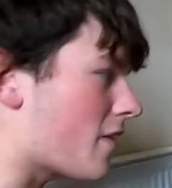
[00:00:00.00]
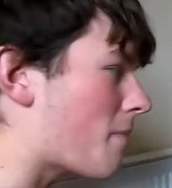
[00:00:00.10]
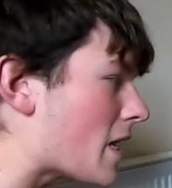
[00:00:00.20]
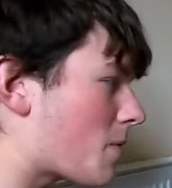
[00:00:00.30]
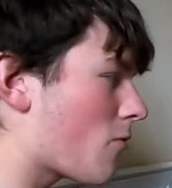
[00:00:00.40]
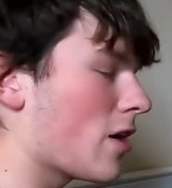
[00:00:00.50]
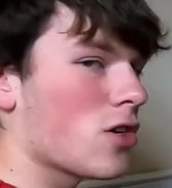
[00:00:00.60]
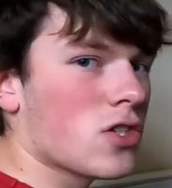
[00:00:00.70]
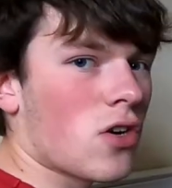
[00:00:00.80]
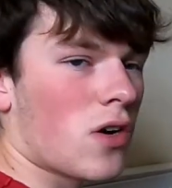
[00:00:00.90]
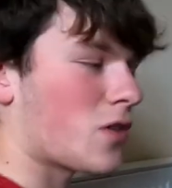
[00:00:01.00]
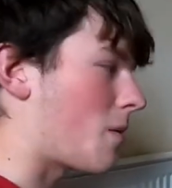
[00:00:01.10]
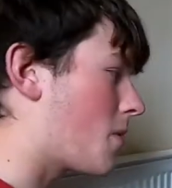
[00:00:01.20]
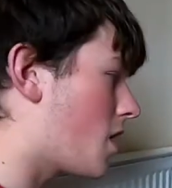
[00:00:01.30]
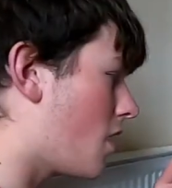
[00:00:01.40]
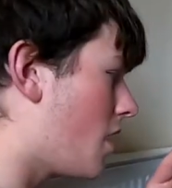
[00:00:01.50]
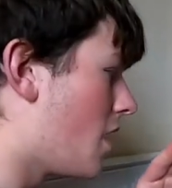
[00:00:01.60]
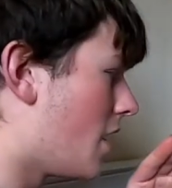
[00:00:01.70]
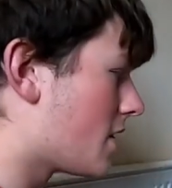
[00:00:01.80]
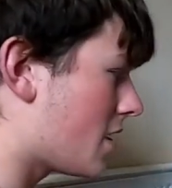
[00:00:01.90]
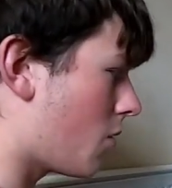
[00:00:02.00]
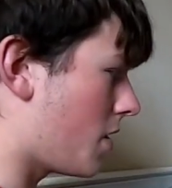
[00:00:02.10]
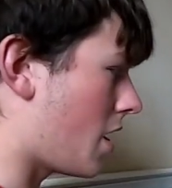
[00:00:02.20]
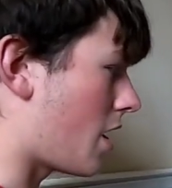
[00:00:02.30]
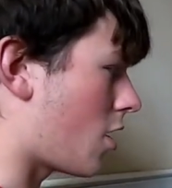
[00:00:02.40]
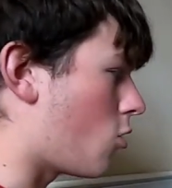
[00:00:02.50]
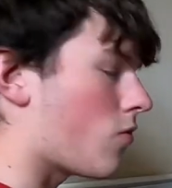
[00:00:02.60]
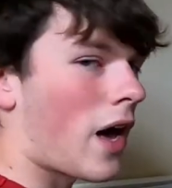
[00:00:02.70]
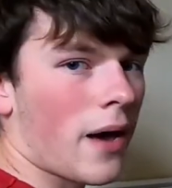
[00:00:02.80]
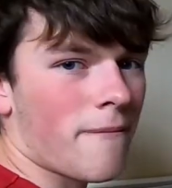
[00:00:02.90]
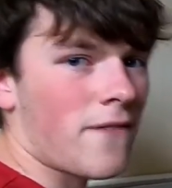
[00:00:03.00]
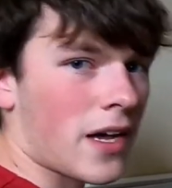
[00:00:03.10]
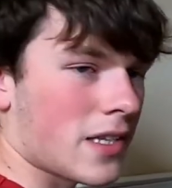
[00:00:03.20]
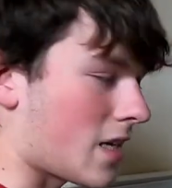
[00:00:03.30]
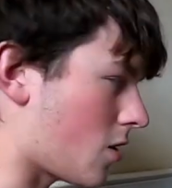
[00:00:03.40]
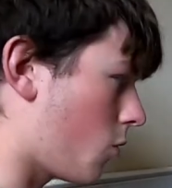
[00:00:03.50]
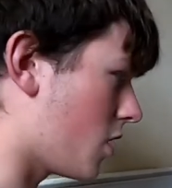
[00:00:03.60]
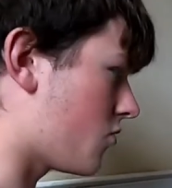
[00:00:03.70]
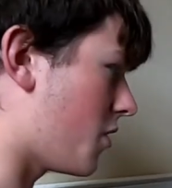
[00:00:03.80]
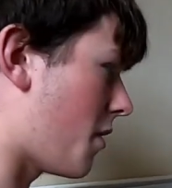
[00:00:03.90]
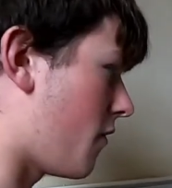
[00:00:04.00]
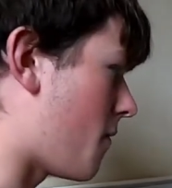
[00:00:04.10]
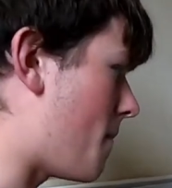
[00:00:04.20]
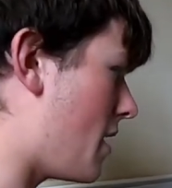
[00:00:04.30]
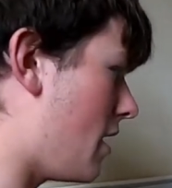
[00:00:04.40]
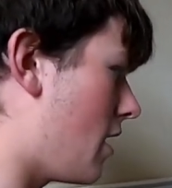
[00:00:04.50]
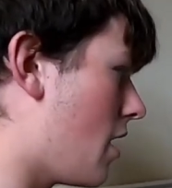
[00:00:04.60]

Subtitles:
meant to be a really good shot, so I'm going to stick with it and hope that I'm finding a setting that works really well for me.